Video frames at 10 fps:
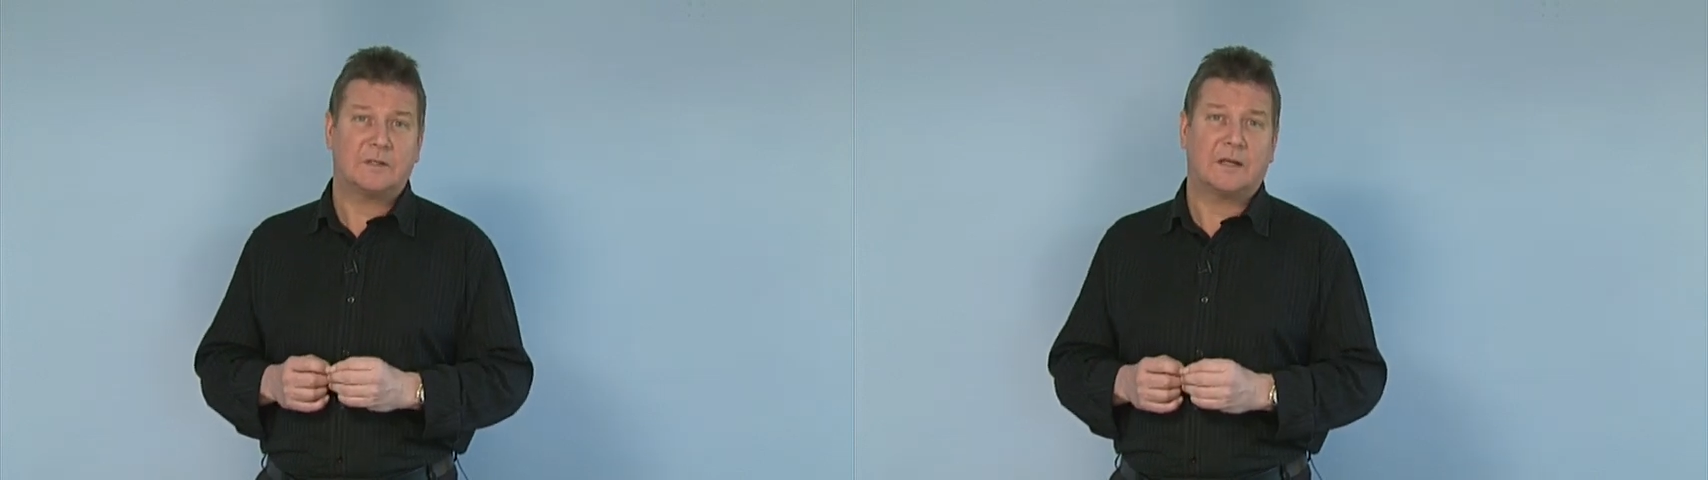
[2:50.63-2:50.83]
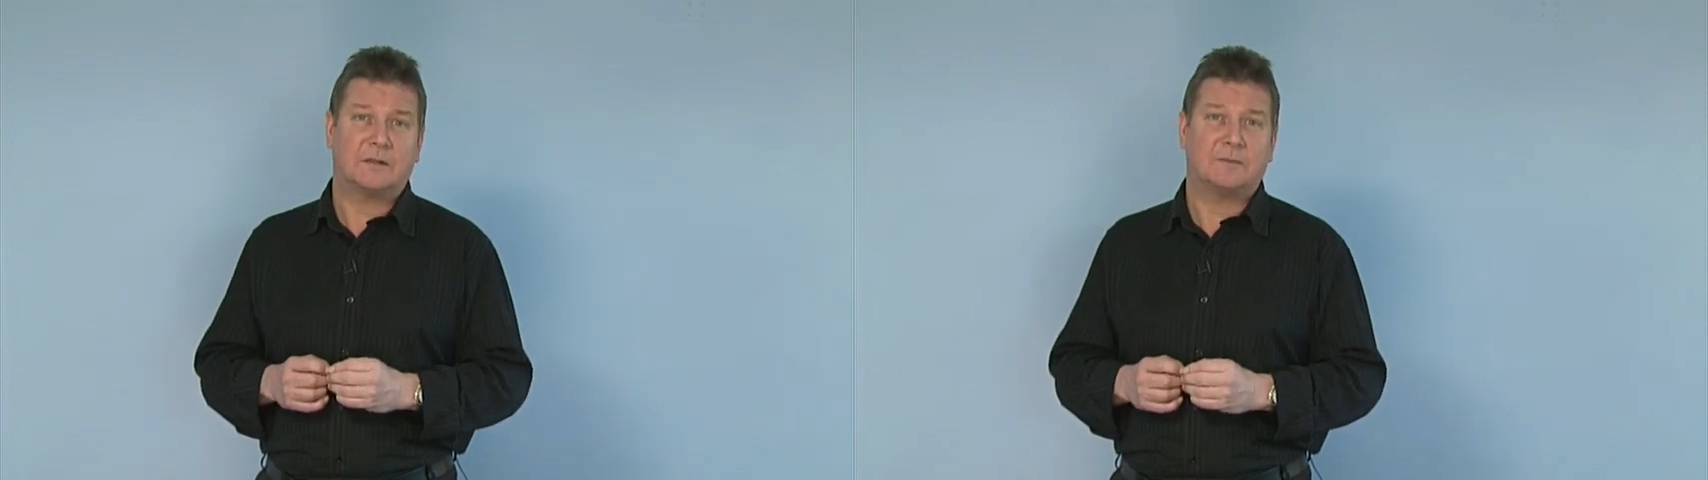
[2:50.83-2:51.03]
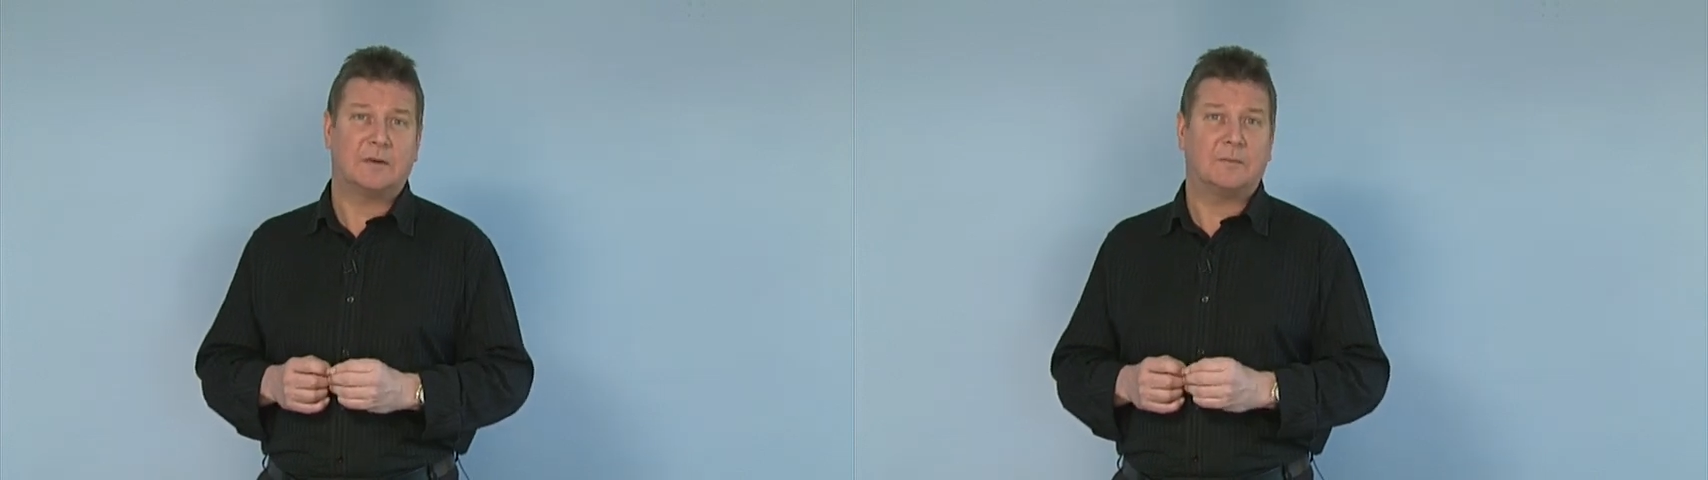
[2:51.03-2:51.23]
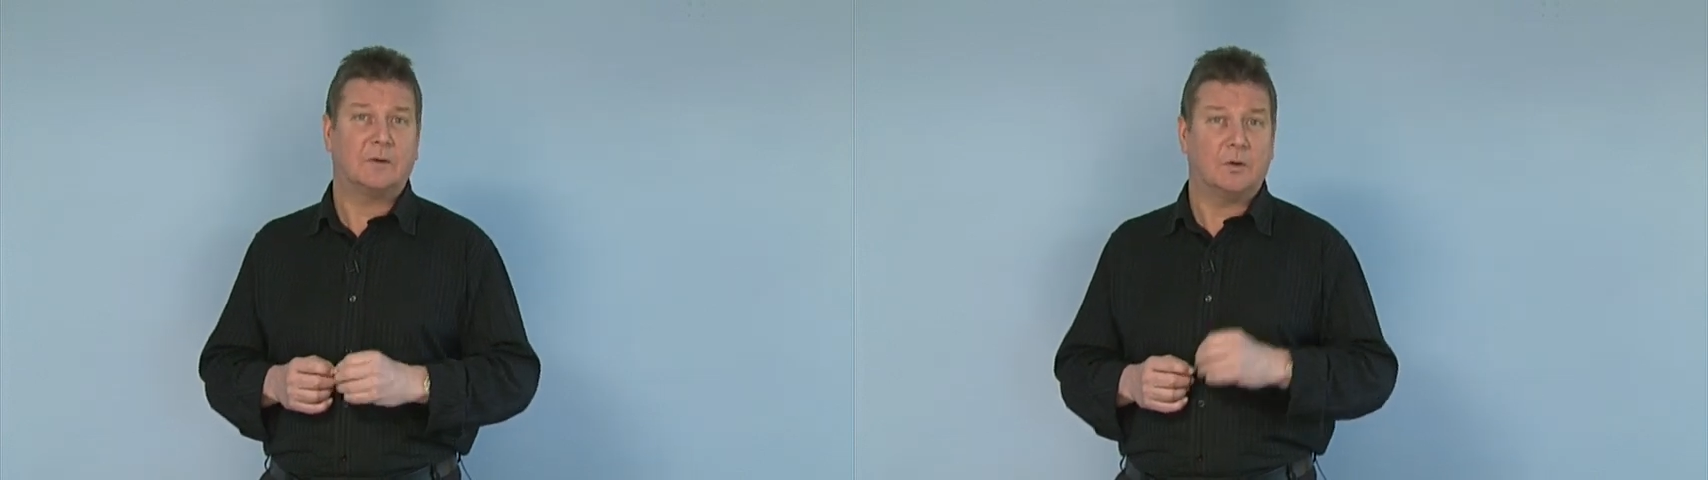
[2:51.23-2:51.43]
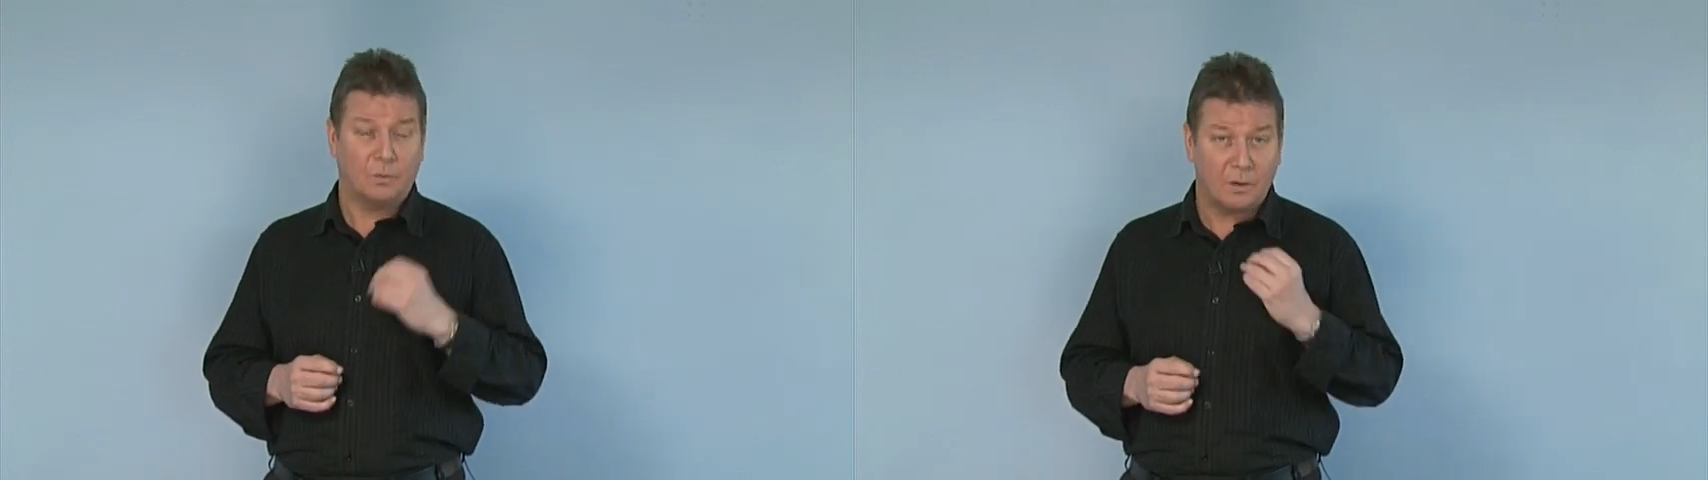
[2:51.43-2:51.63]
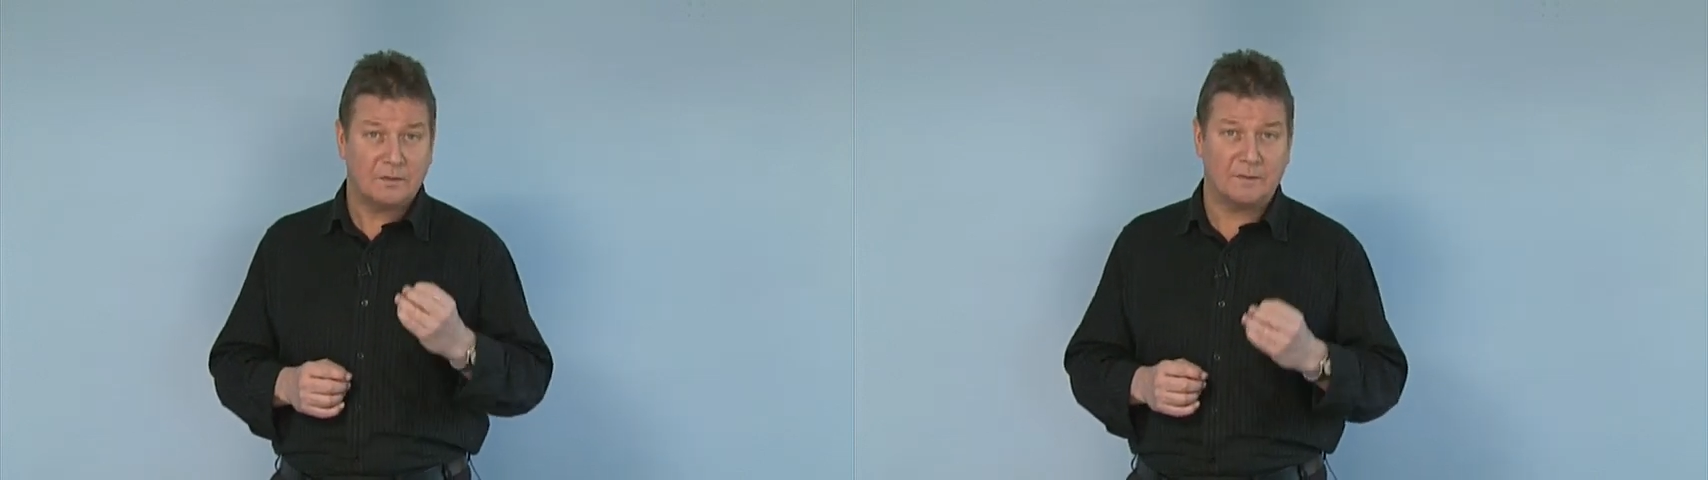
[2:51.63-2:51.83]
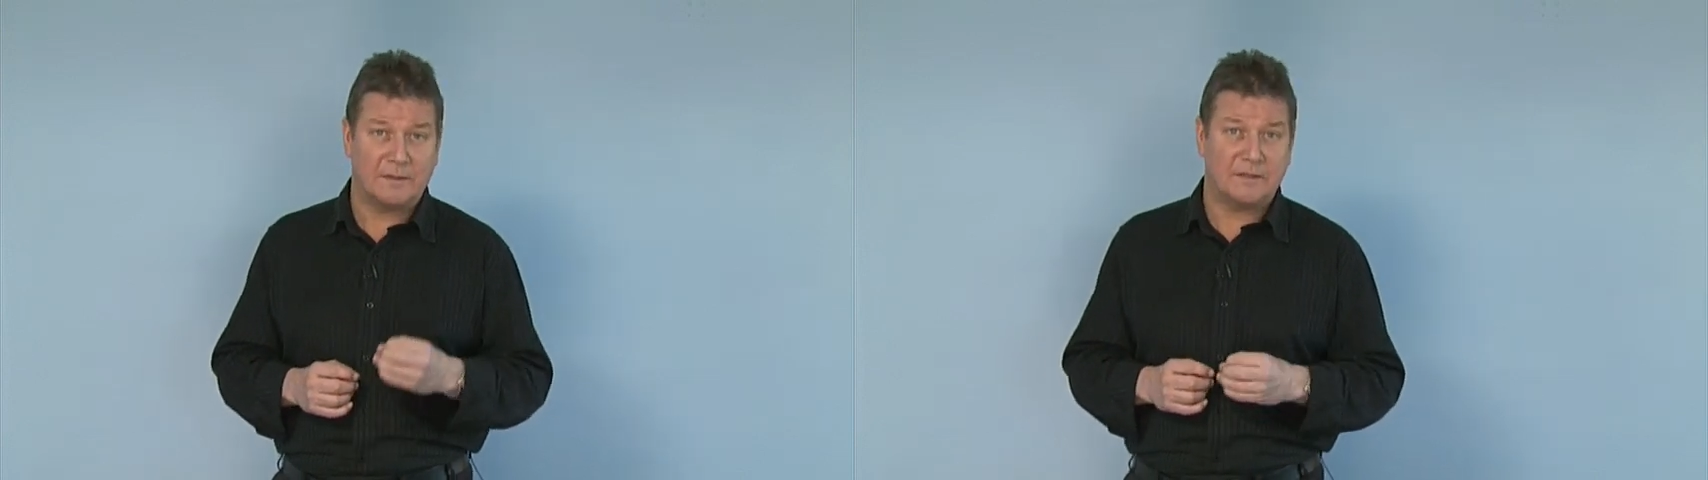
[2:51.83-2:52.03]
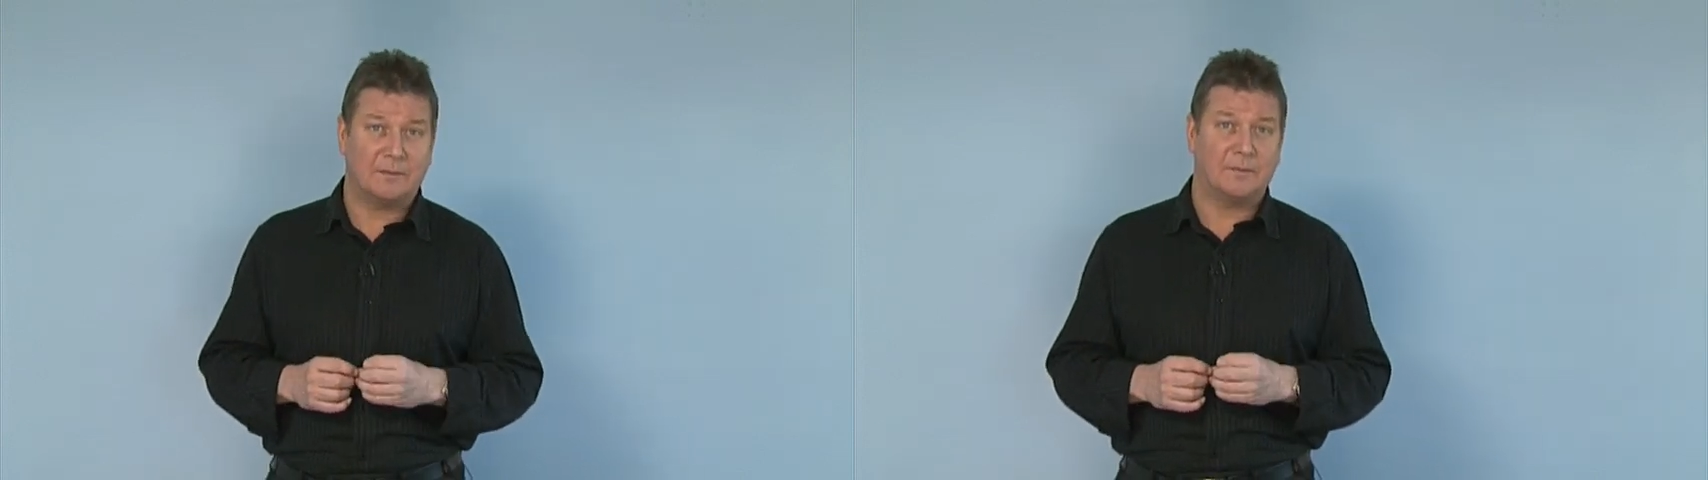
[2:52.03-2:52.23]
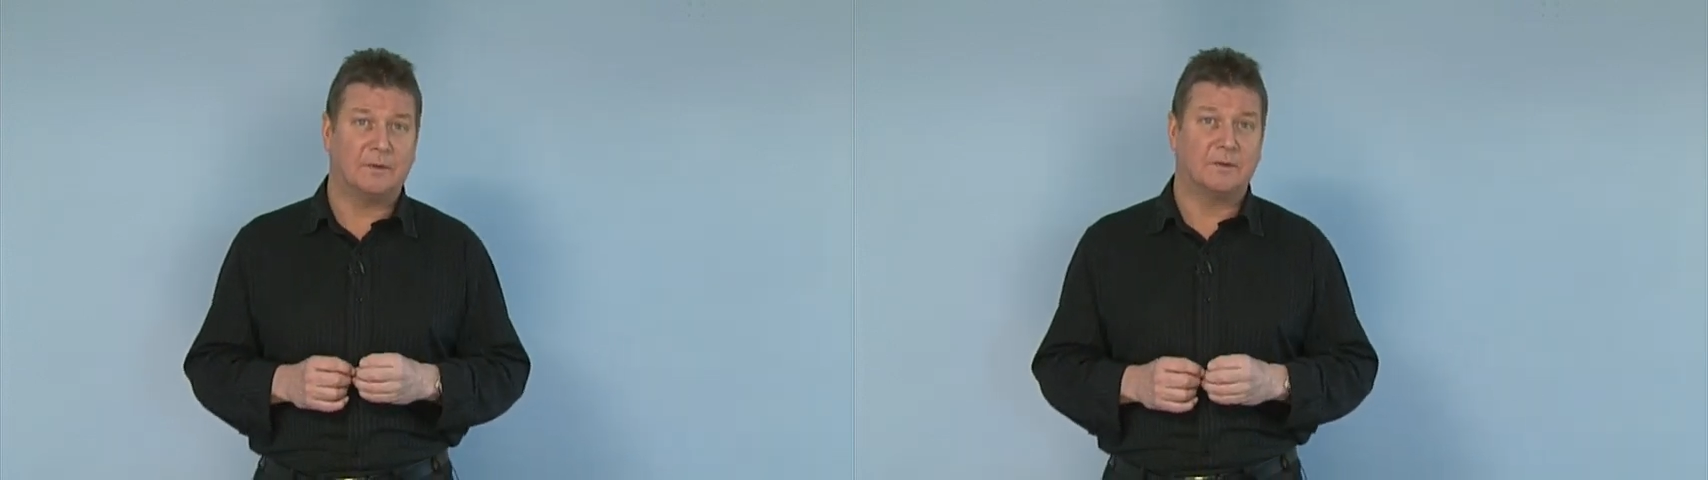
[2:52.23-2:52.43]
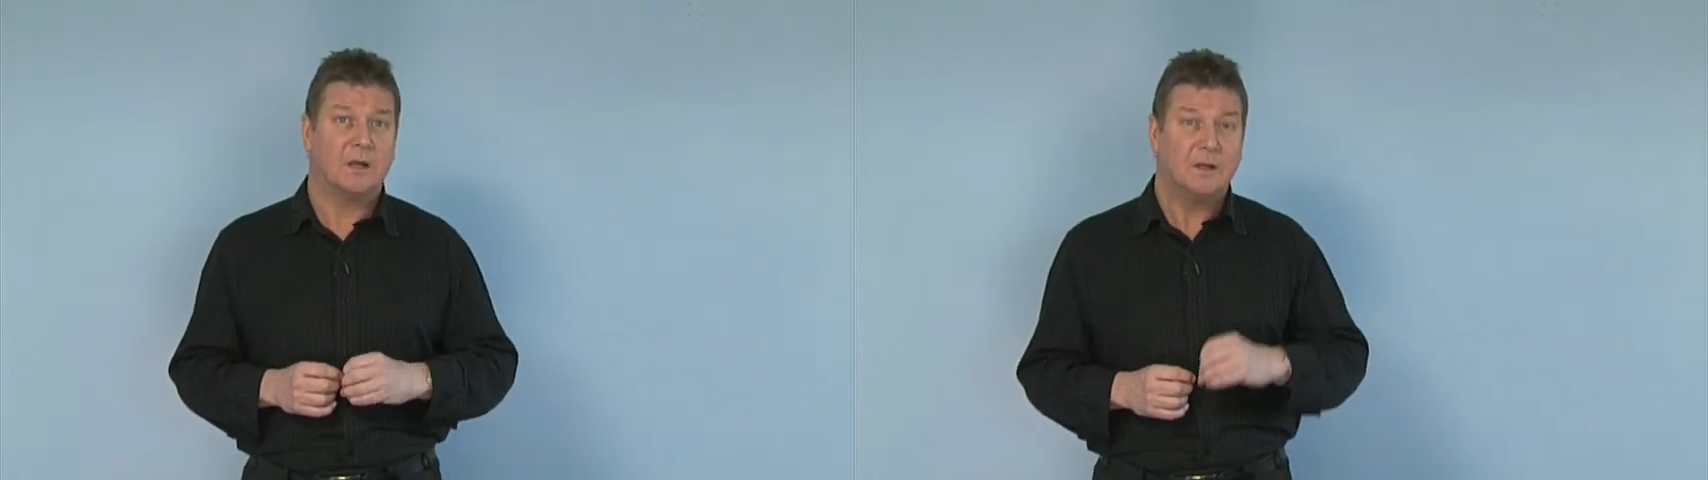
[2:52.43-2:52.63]
salespeople who want to be
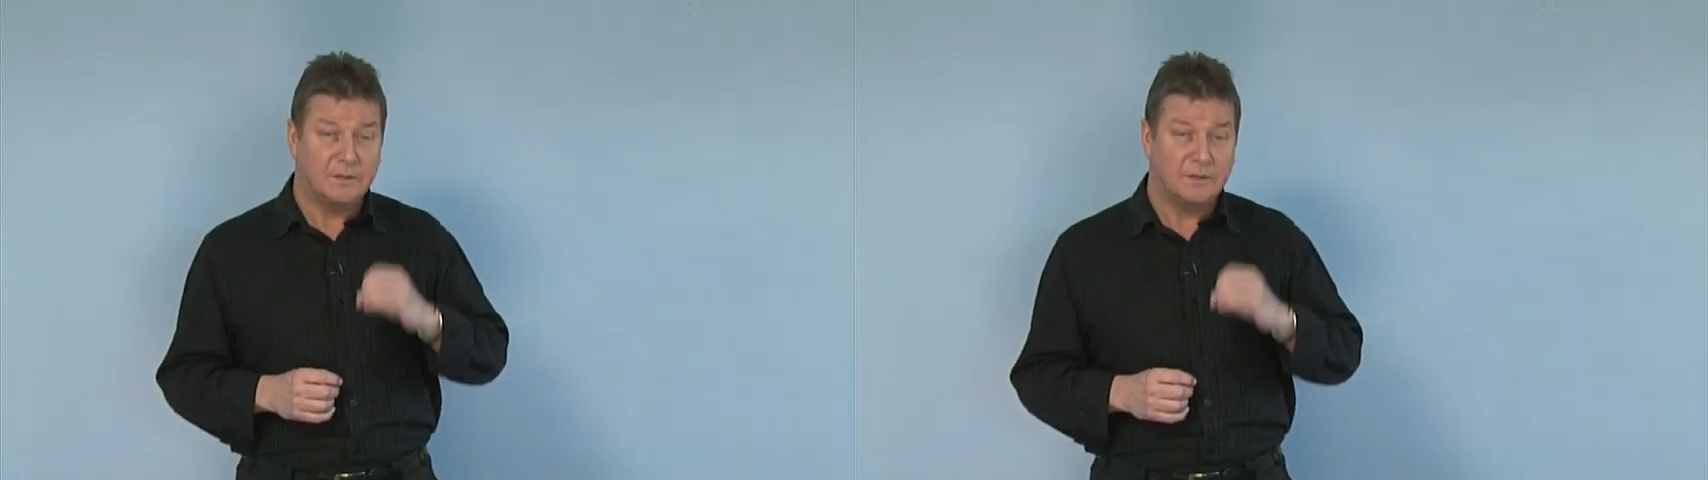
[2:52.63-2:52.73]
champions